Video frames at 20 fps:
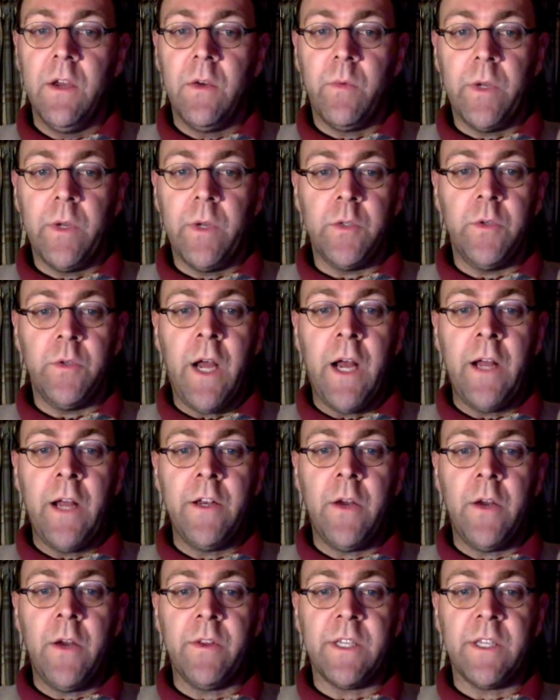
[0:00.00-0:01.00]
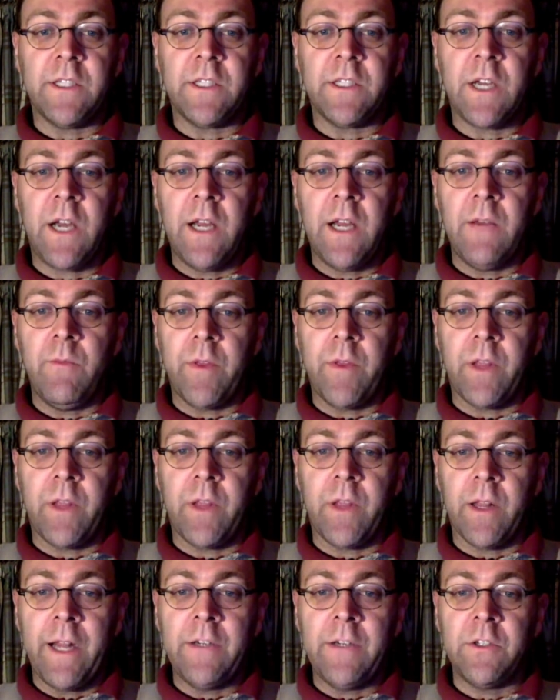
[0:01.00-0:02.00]
We do not know at this time what the
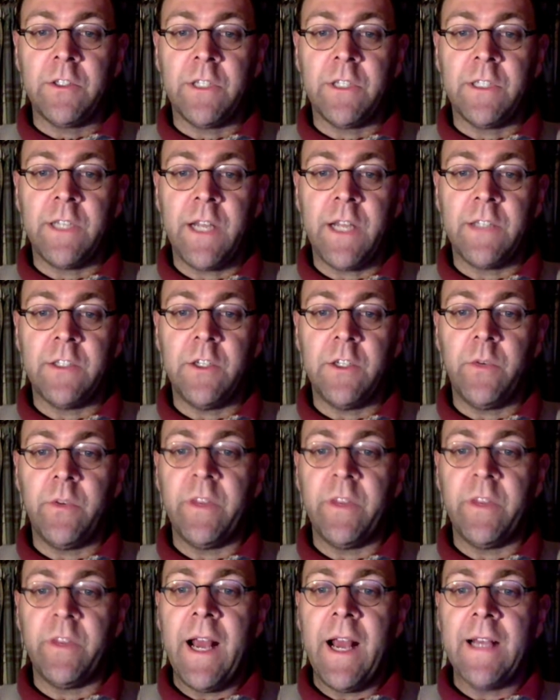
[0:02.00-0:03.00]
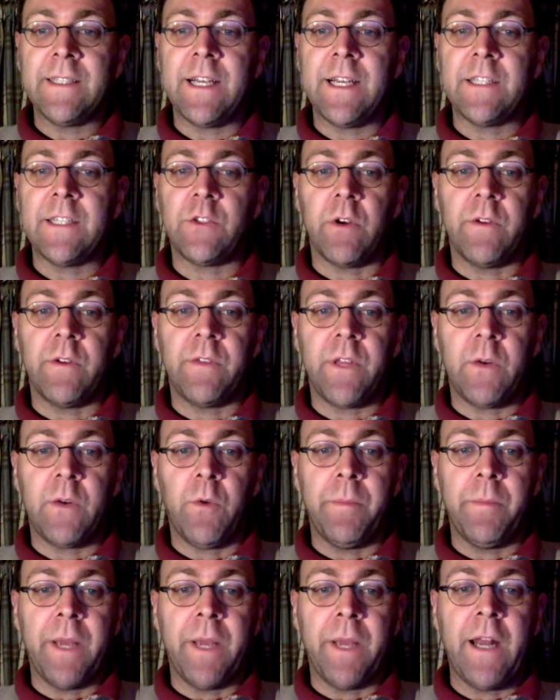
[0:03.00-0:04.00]
lenders intend to do with the assets or if there
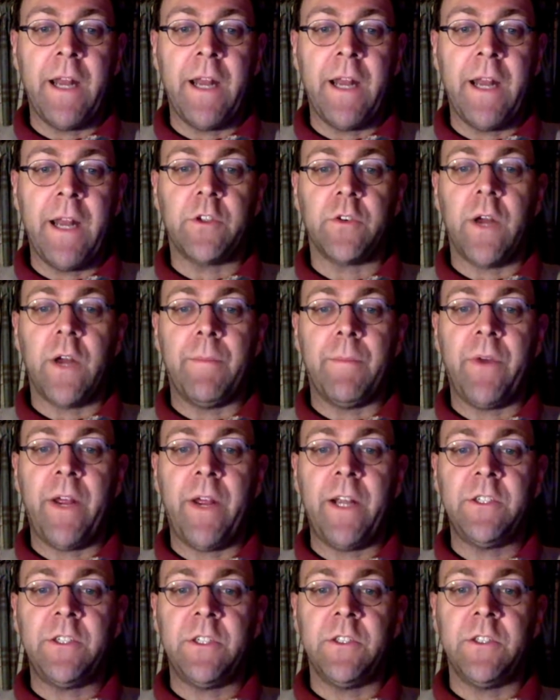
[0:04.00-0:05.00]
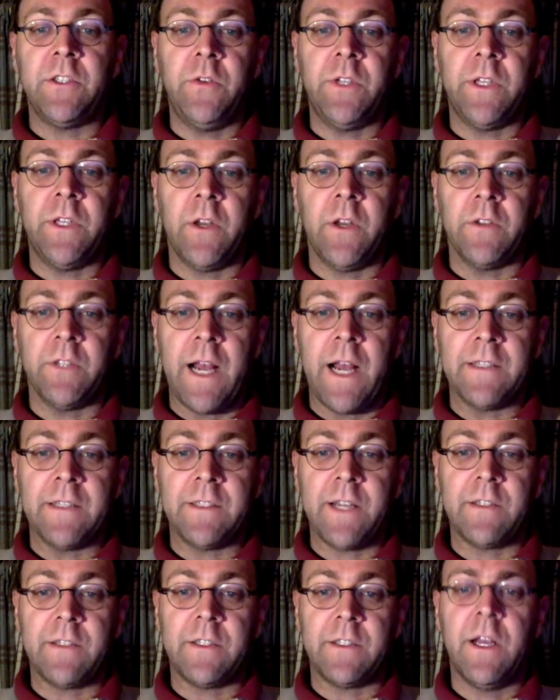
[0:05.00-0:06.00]
will be any future operations using those
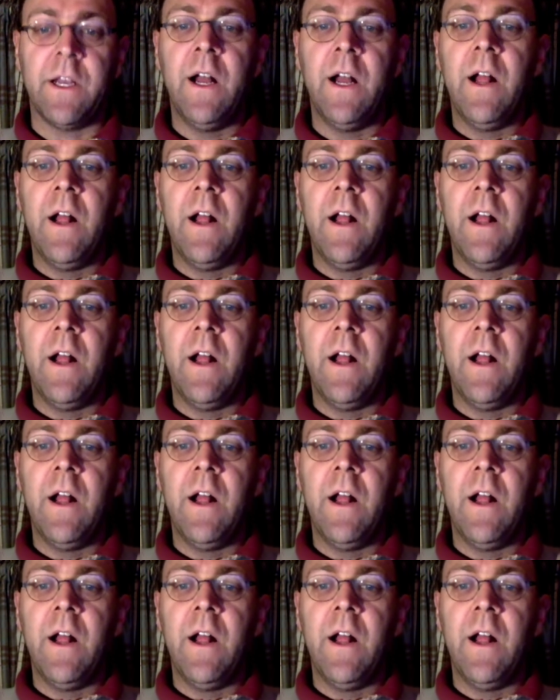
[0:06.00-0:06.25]
assets.